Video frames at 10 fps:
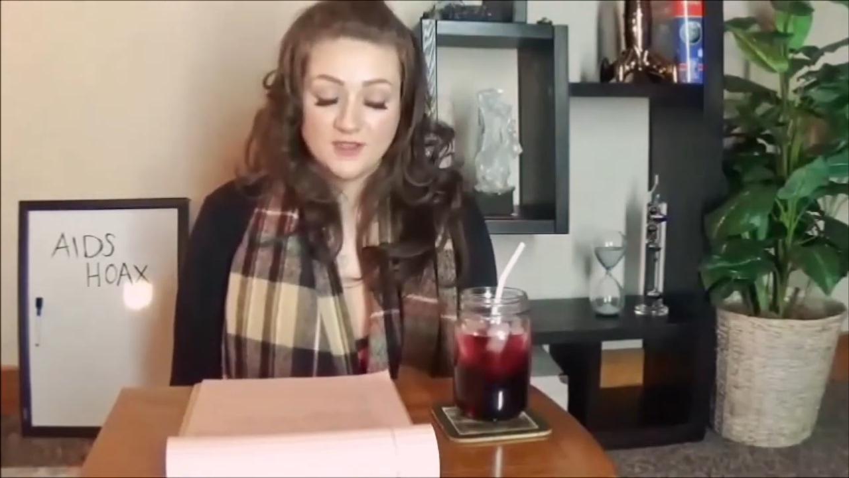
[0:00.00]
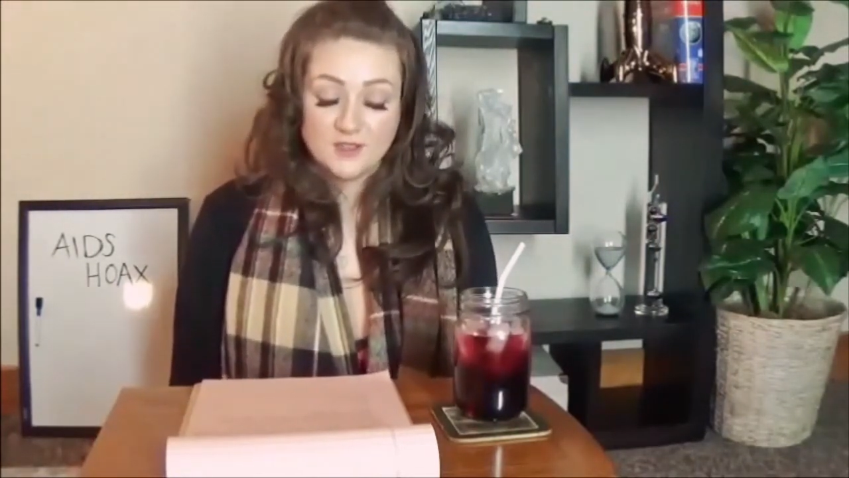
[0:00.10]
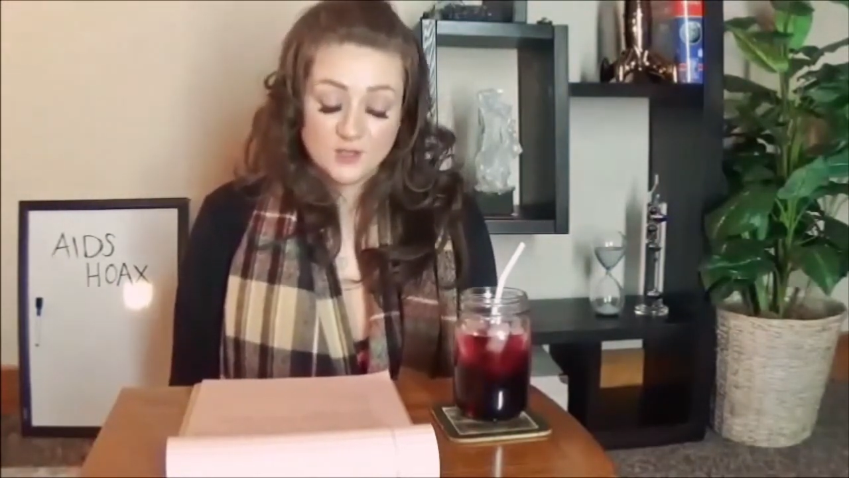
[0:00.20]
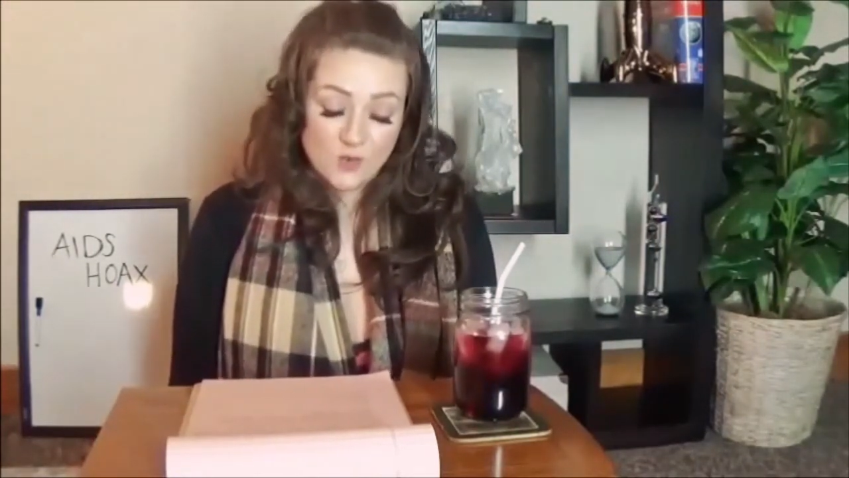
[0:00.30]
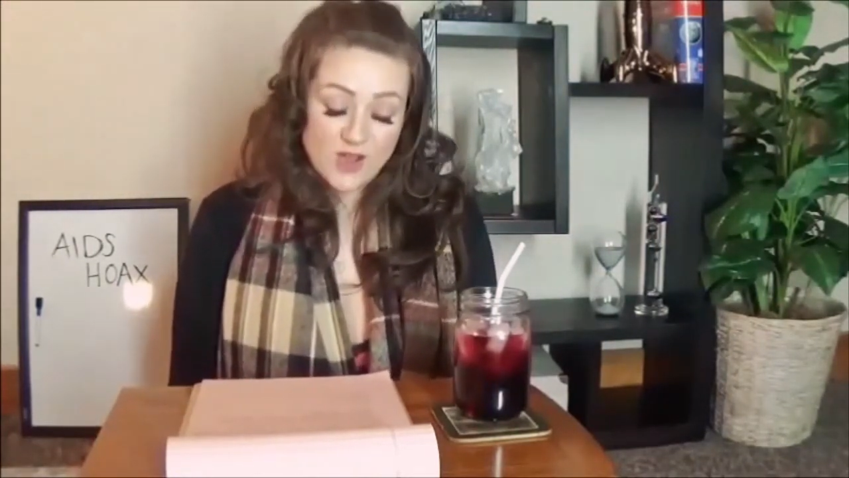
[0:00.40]
the
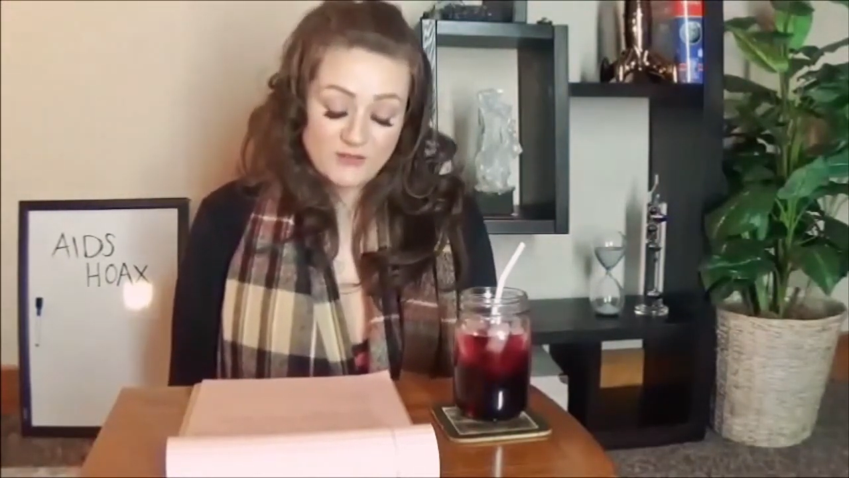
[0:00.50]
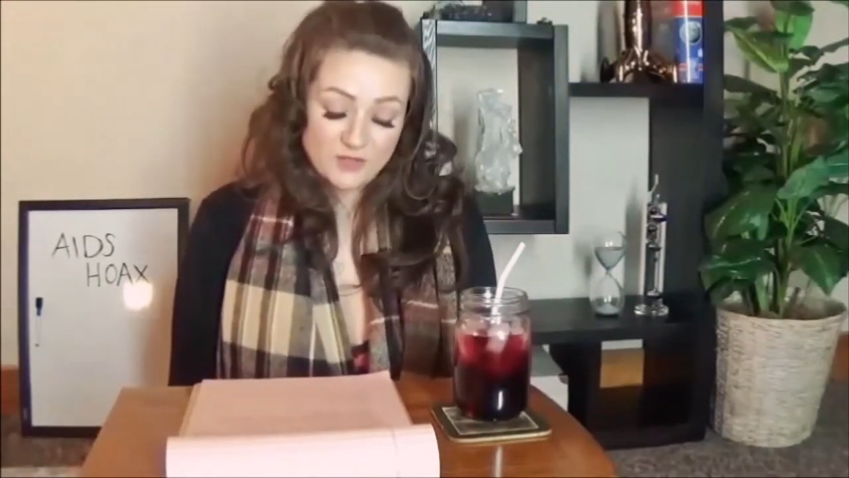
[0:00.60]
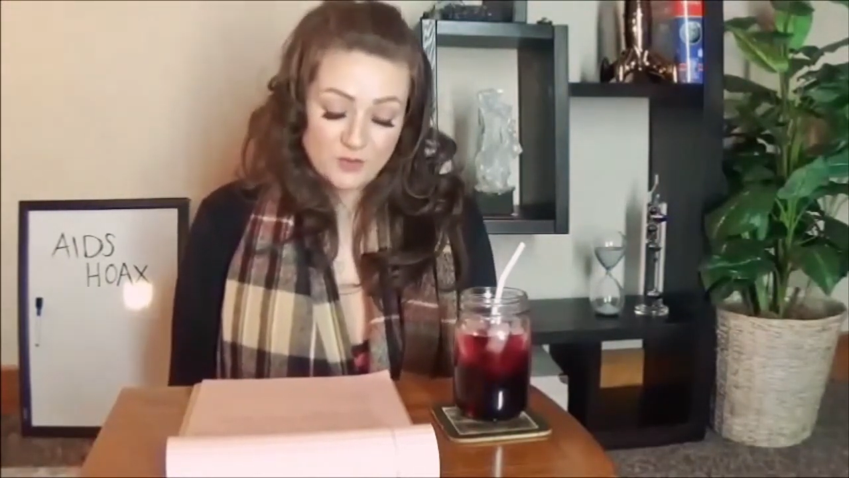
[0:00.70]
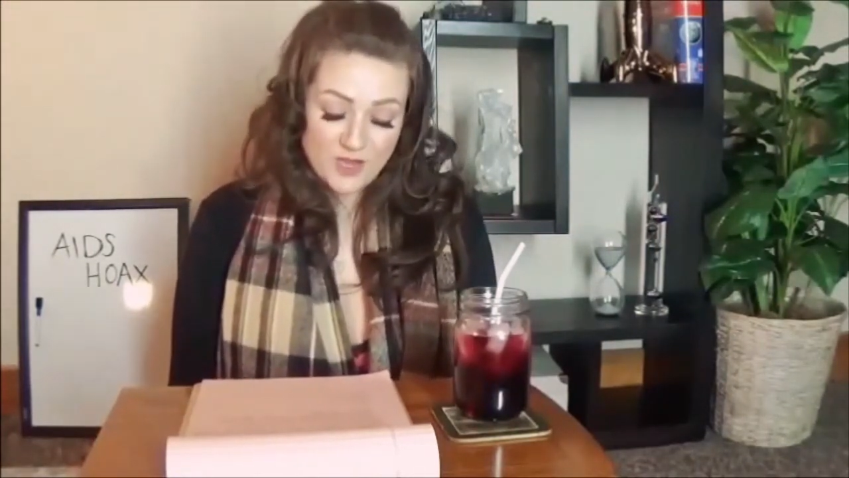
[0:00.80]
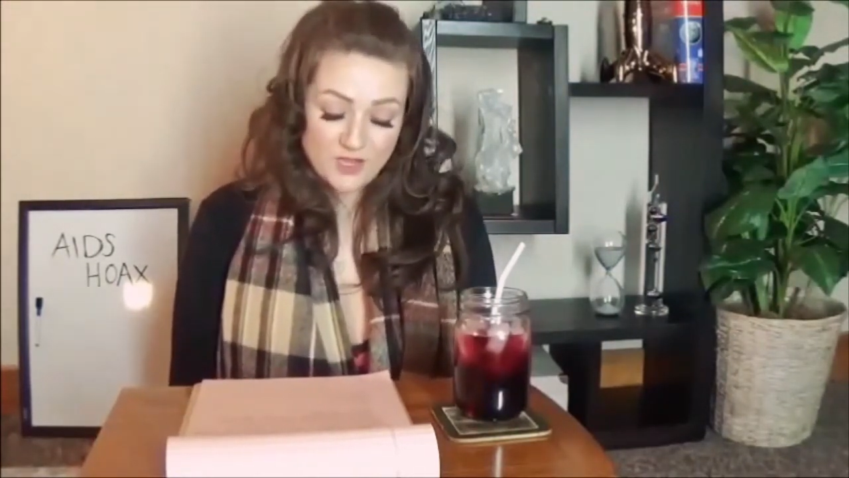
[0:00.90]
swine
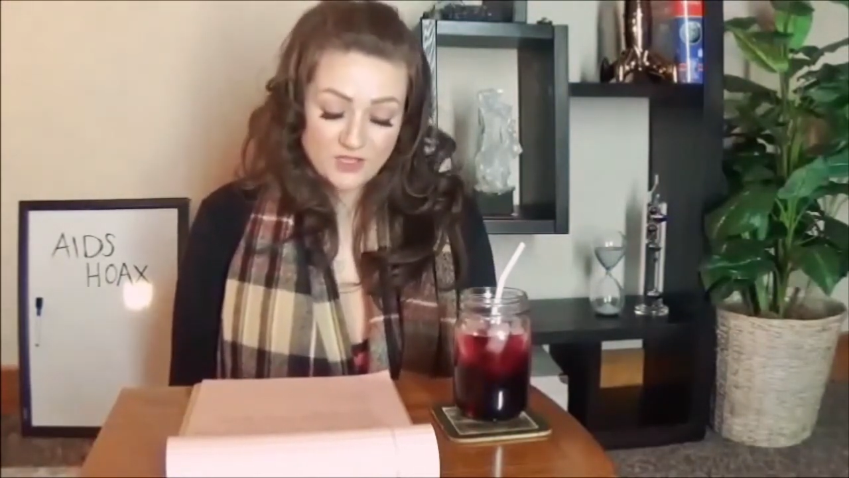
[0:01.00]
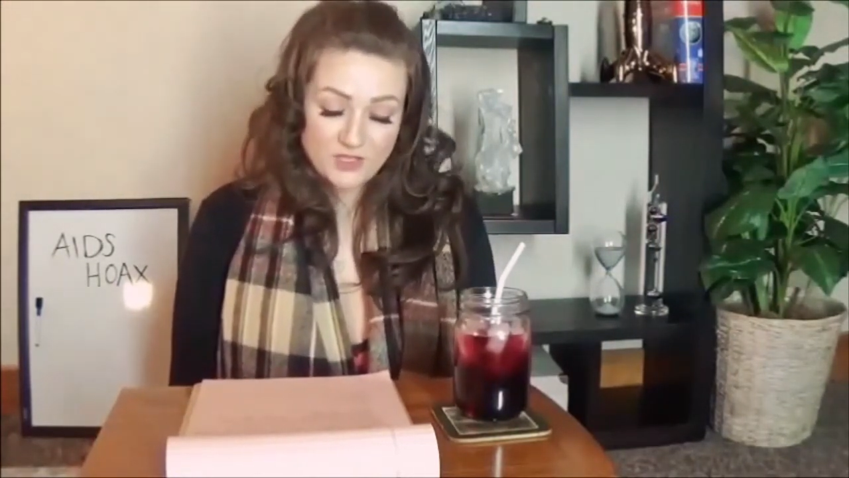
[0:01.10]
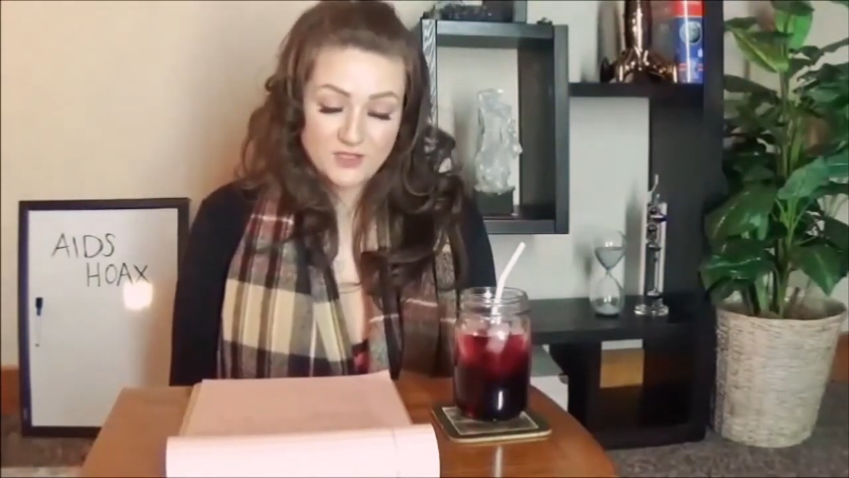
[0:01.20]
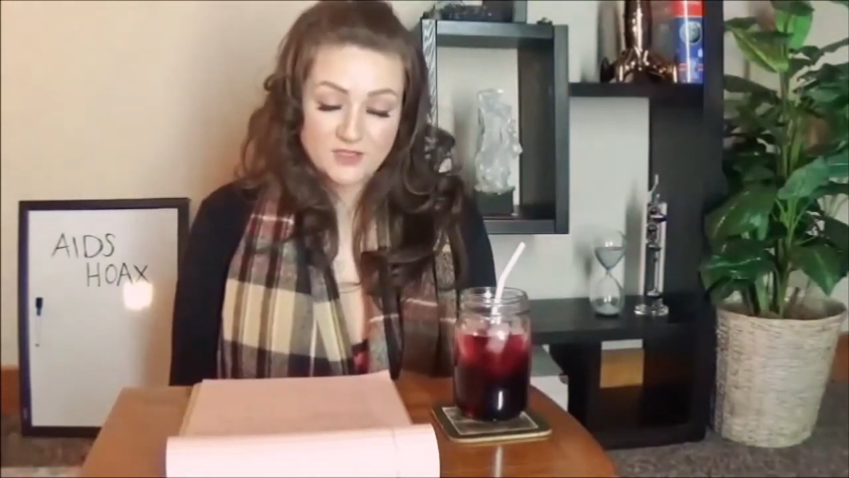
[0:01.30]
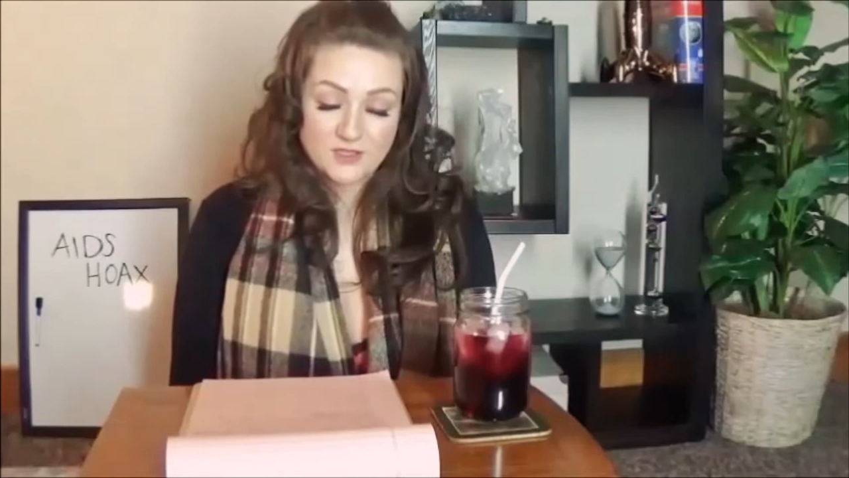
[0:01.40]
flu
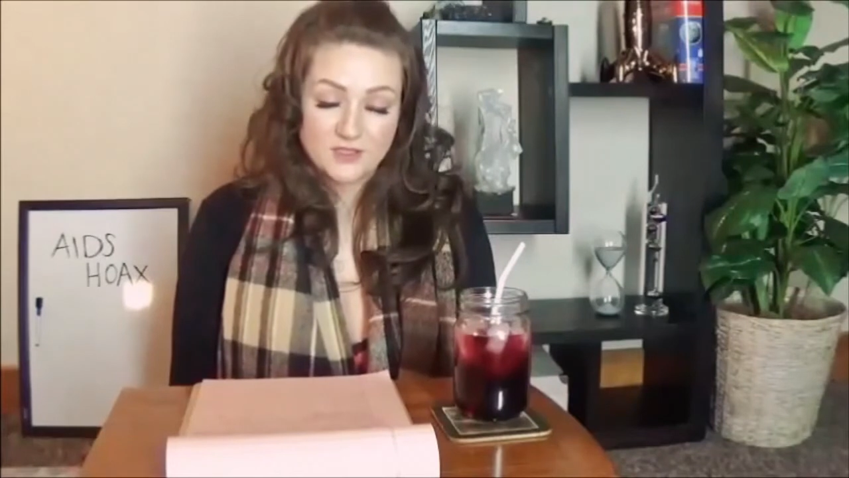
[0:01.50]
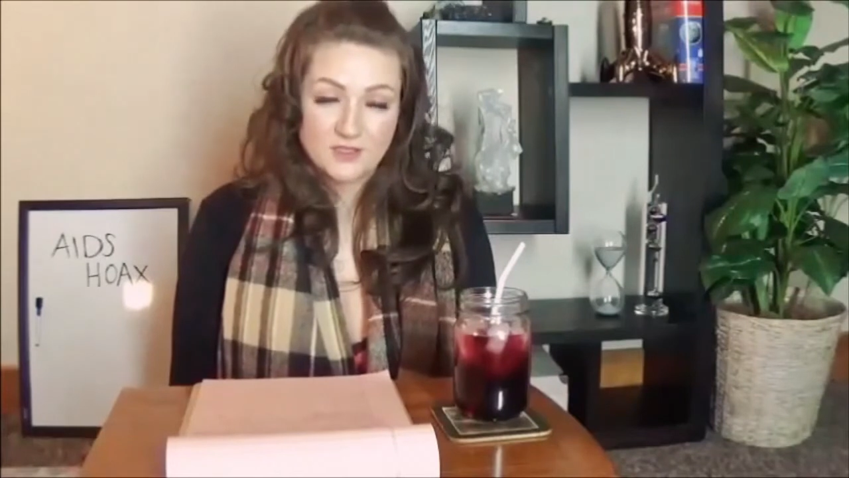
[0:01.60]
patients,